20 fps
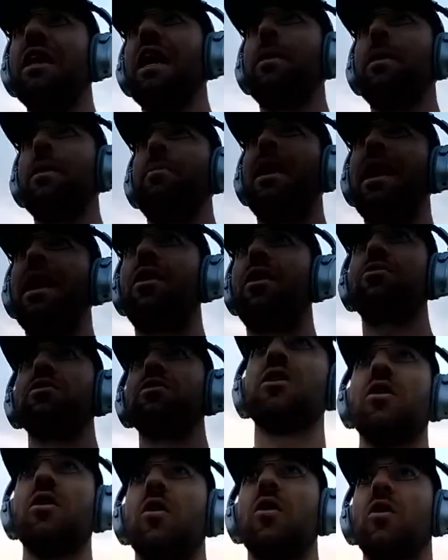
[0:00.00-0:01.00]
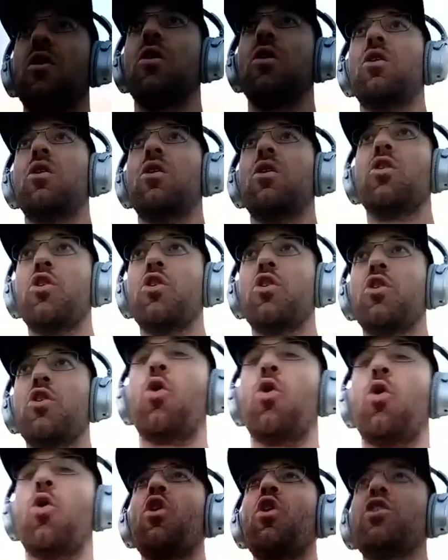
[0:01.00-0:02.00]
about,
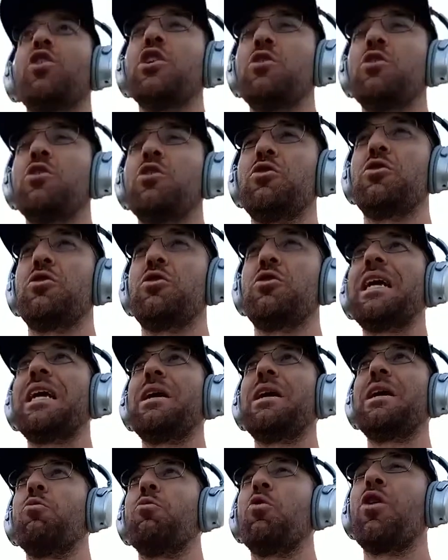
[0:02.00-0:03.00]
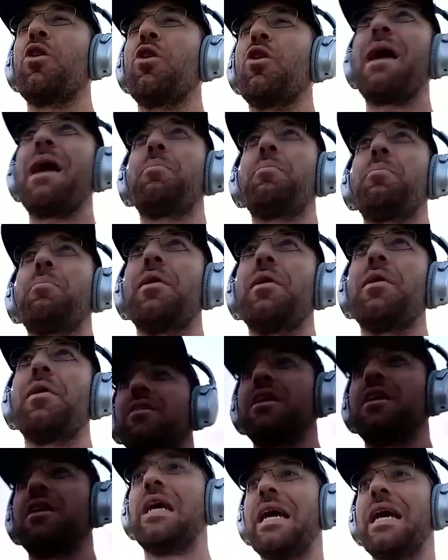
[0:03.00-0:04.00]
what do you think, what happened,
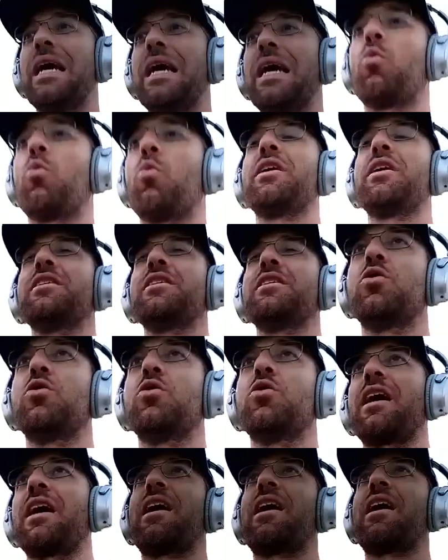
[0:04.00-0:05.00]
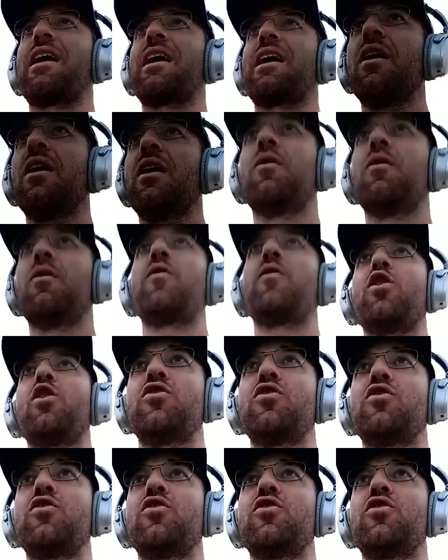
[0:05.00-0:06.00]
why did Nokia fall so
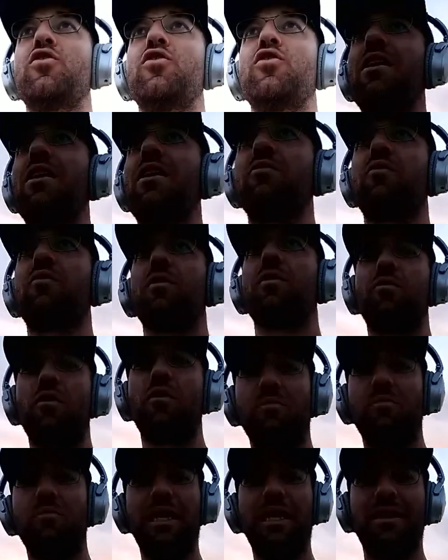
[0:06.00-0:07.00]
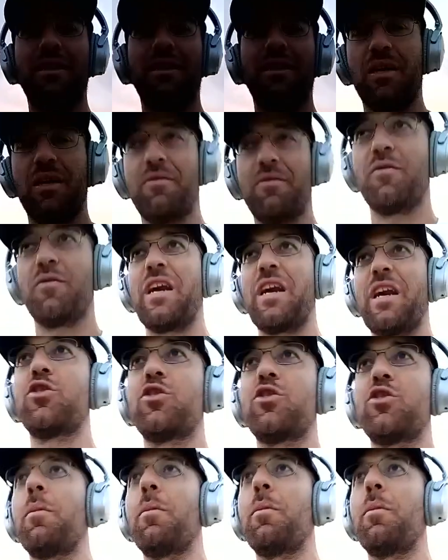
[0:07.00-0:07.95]
down from being at the very top?